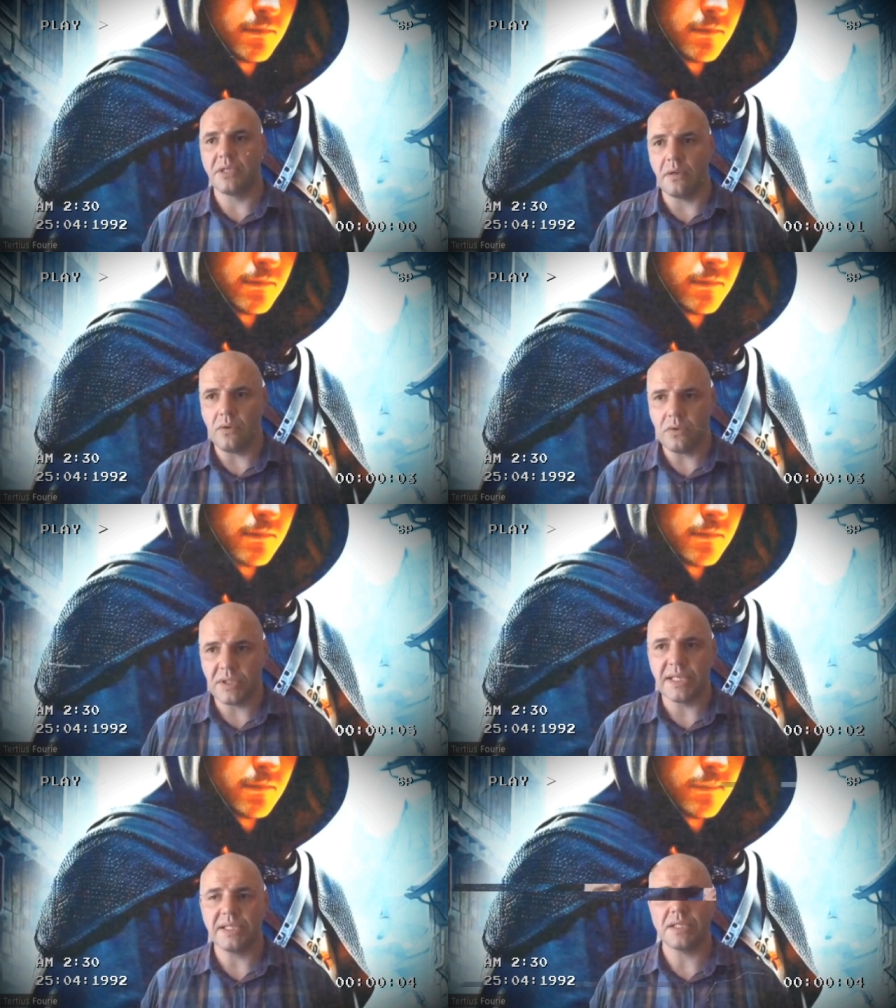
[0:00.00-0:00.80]
But the
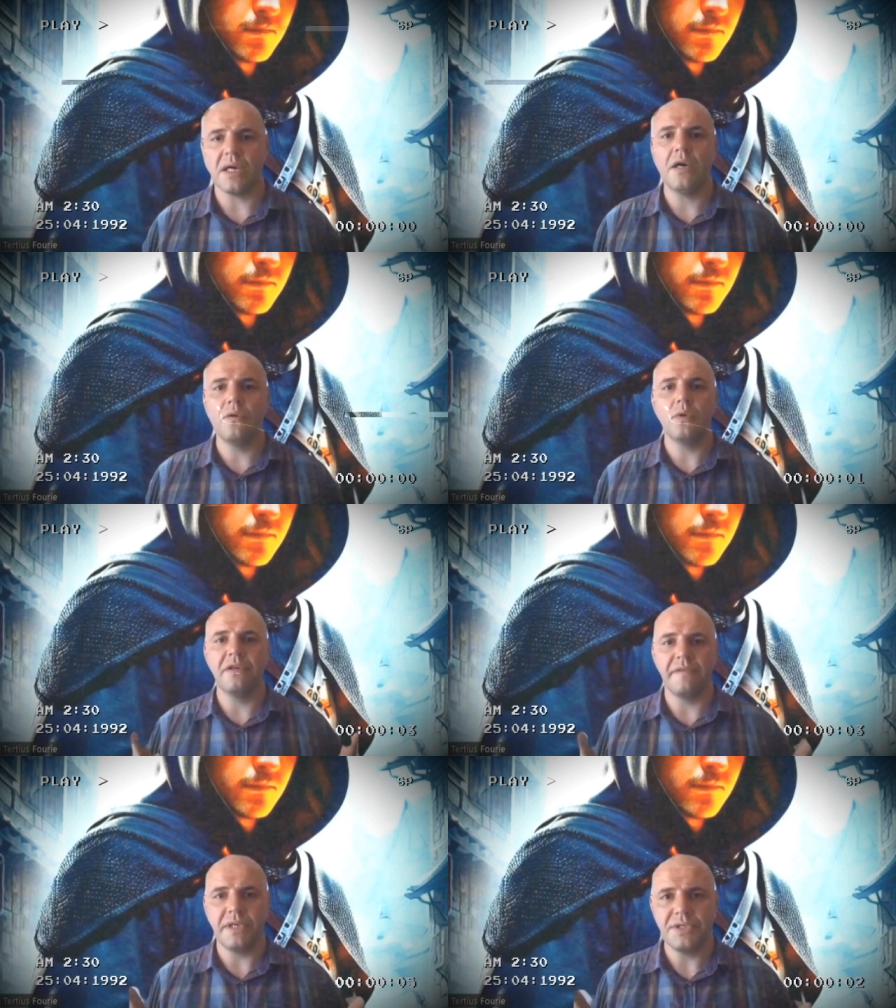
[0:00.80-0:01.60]
Lord says, I
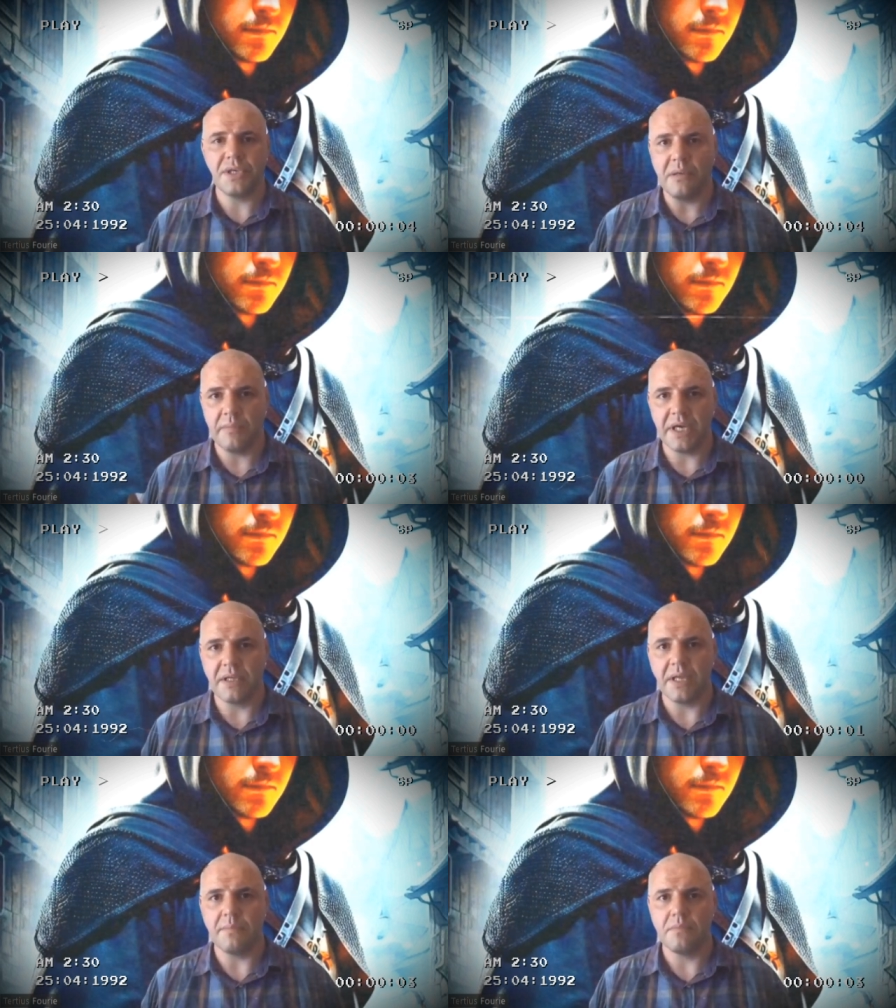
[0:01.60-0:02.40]
will eventually
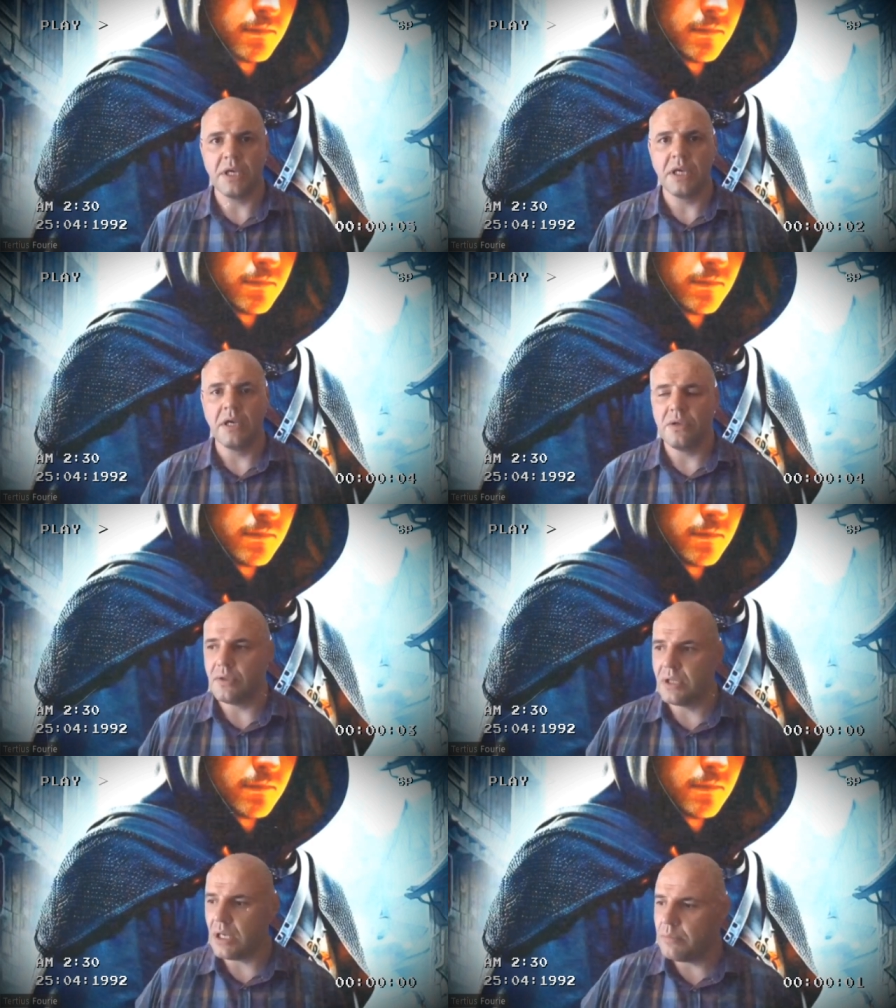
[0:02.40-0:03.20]
make them
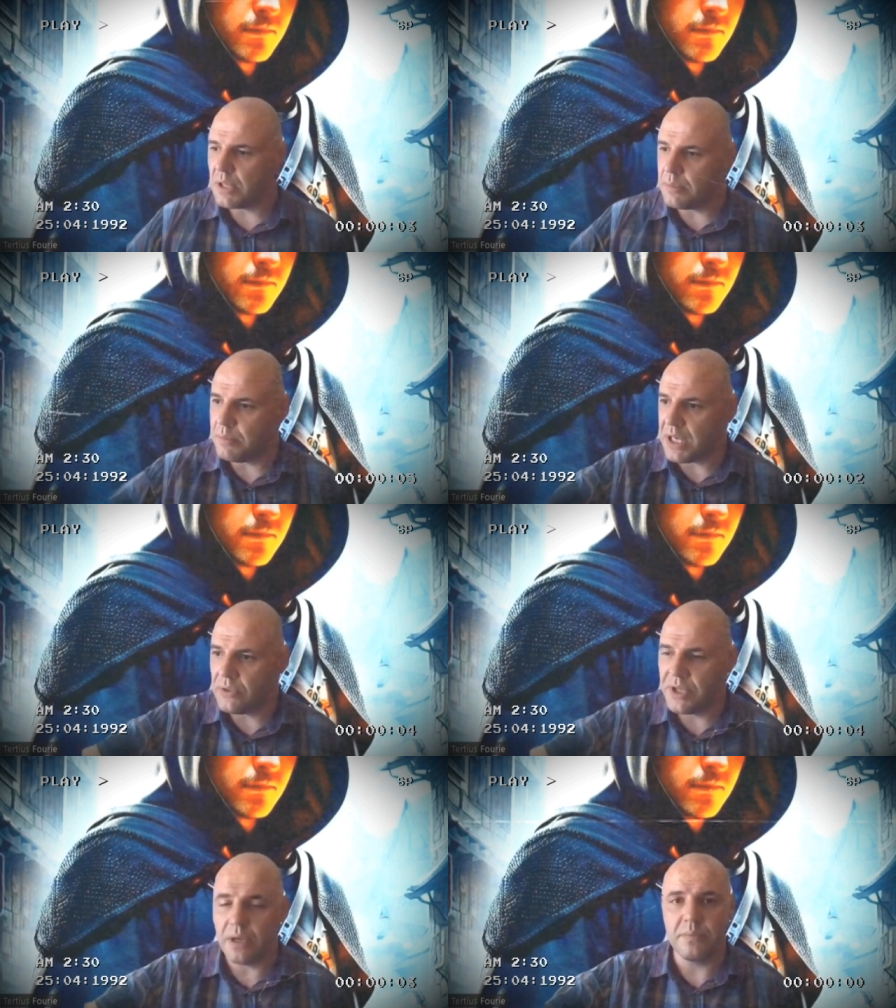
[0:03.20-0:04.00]
to come and
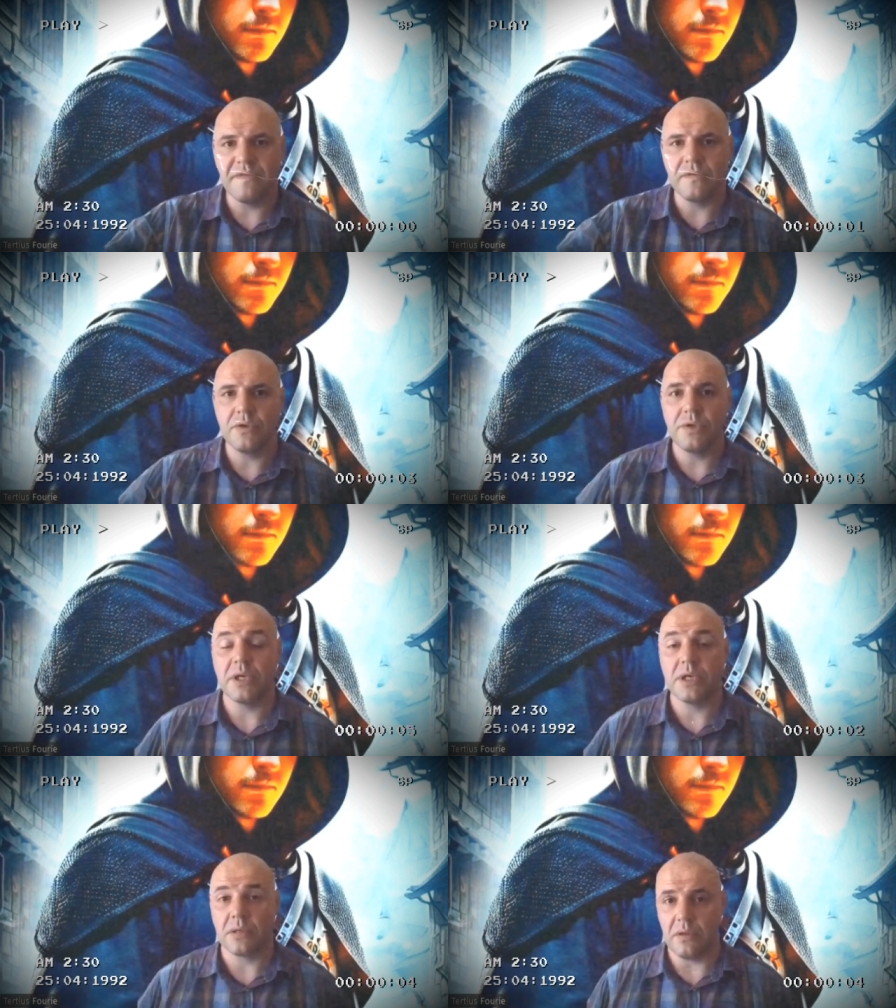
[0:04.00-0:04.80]
bow down before
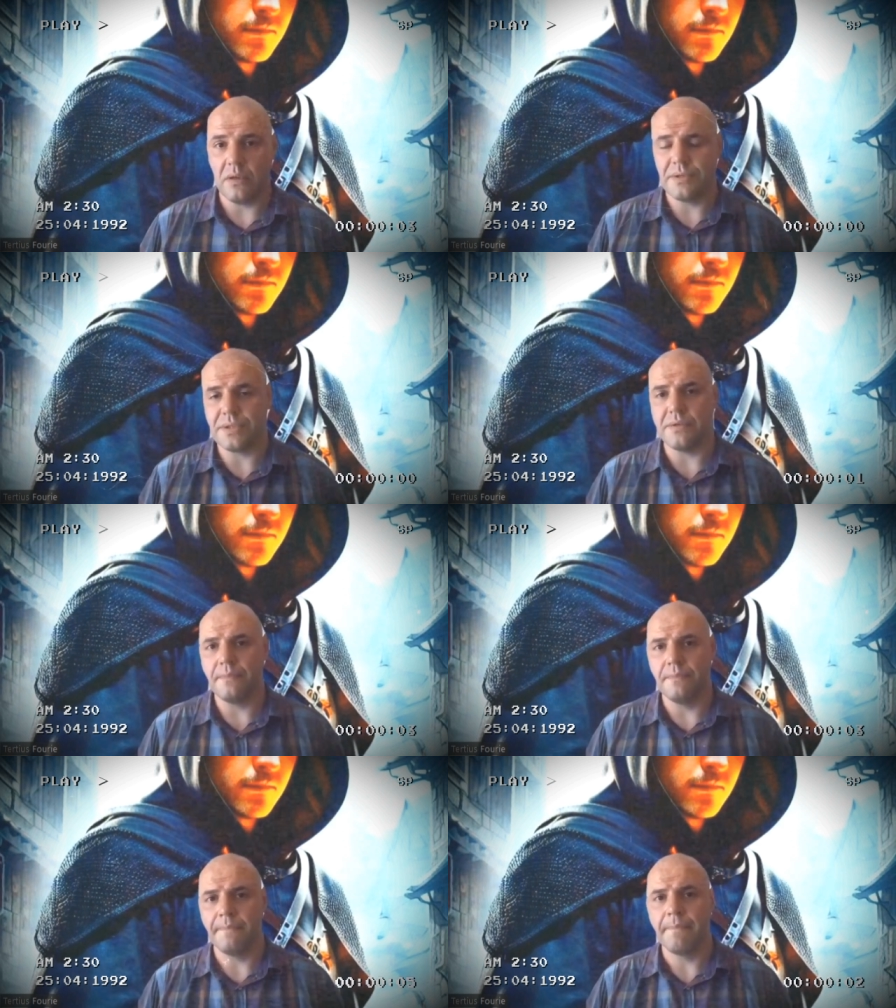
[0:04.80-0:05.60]
you and acknowledge you.